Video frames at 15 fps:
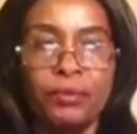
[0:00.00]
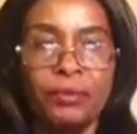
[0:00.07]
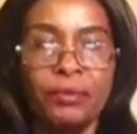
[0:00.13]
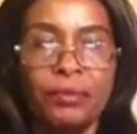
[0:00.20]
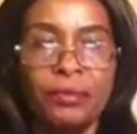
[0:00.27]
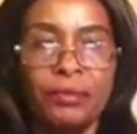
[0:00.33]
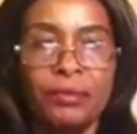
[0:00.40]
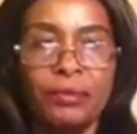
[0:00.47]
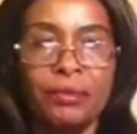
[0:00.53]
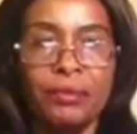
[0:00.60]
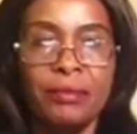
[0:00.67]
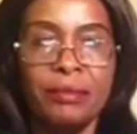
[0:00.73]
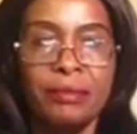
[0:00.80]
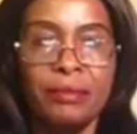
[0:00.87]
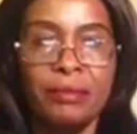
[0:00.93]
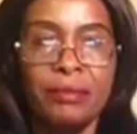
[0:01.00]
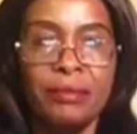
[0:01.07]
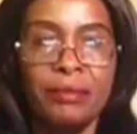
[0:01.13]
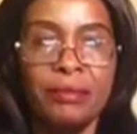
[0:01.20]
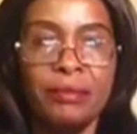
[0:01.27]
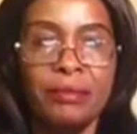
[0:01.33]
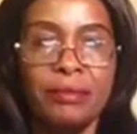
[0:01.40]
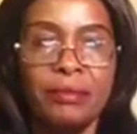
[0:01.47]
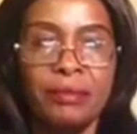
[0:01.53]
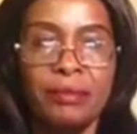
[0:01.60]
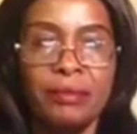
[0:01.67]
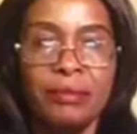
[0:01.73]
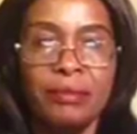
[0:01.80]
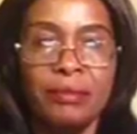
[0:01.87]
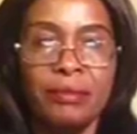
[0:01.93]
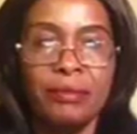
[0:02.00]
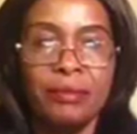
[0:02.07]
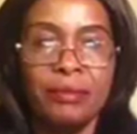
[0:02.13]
Nobody speaks.